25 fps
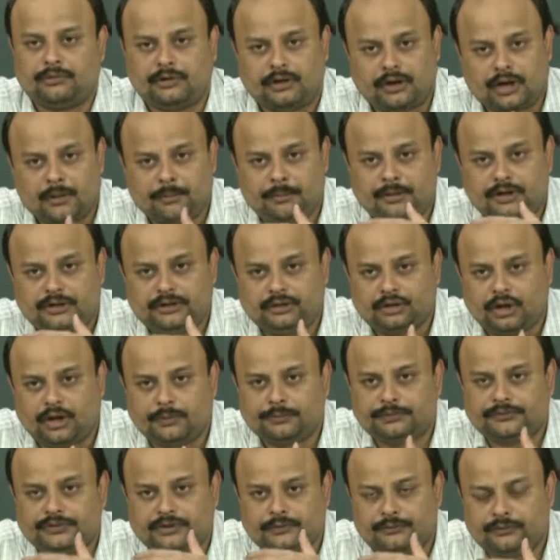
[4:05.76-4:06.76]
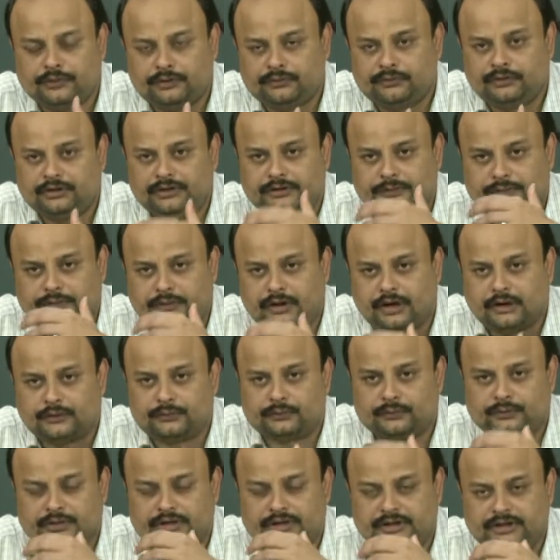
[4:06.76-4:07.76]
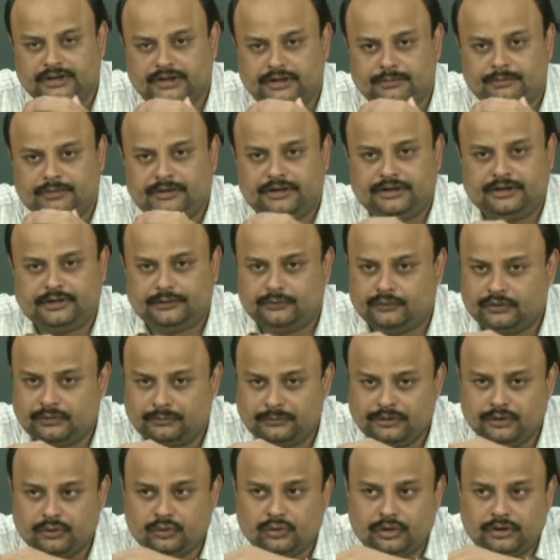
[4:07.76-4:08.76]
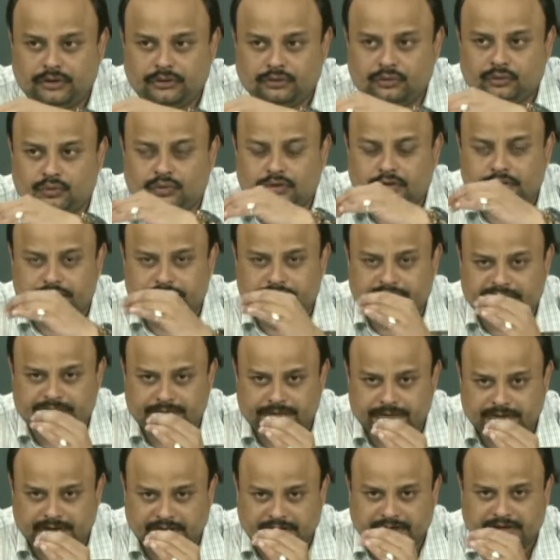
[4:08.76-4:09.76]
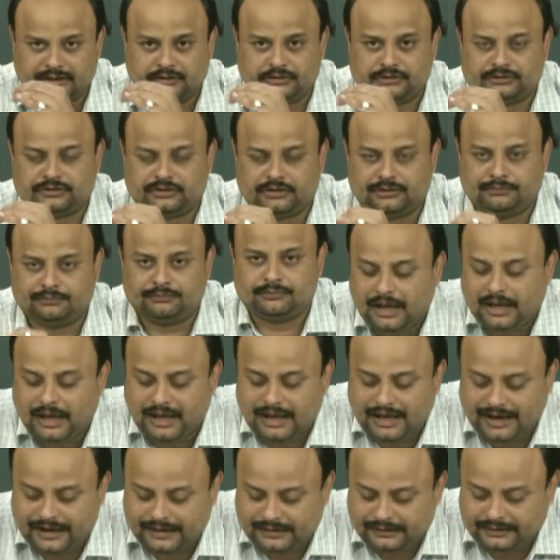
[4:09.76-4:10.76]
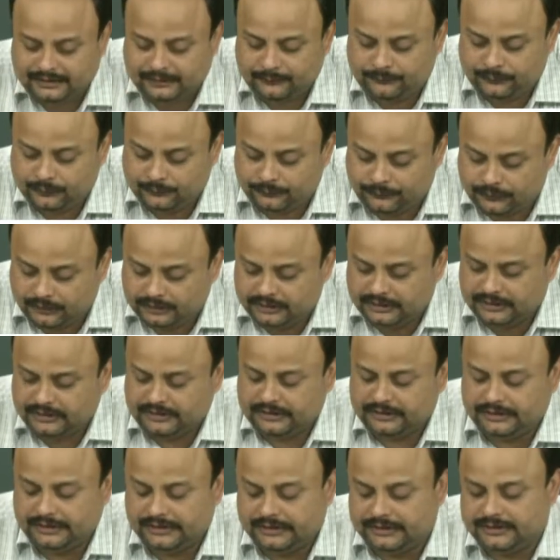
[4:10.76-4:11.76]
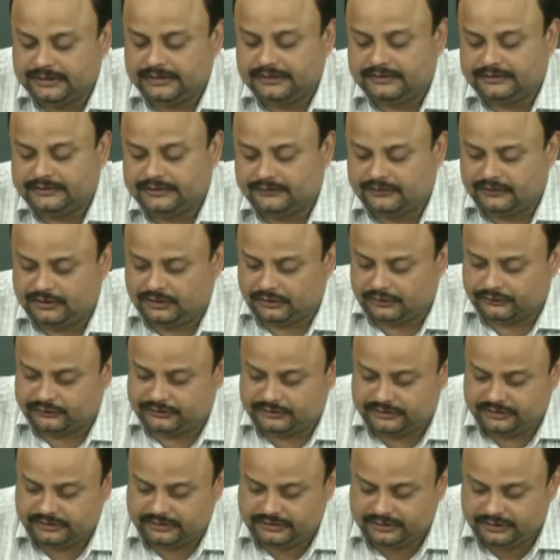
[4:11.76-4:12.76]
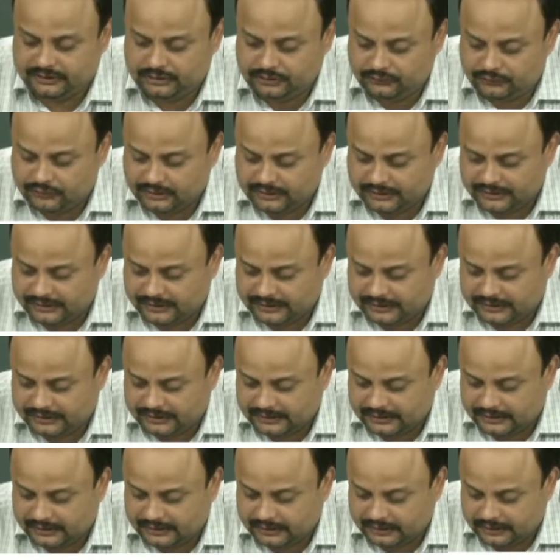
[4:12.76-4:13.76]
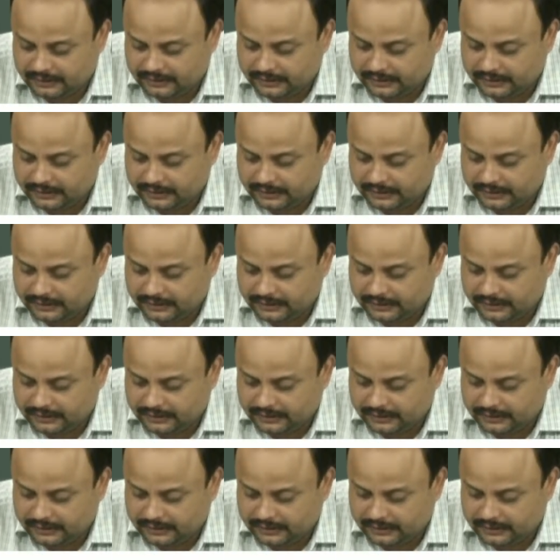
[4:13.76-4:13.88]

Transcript: upper top surface will start swelling up and it will be going towards the spherical shape. And if you further increase the velocity, then you will get that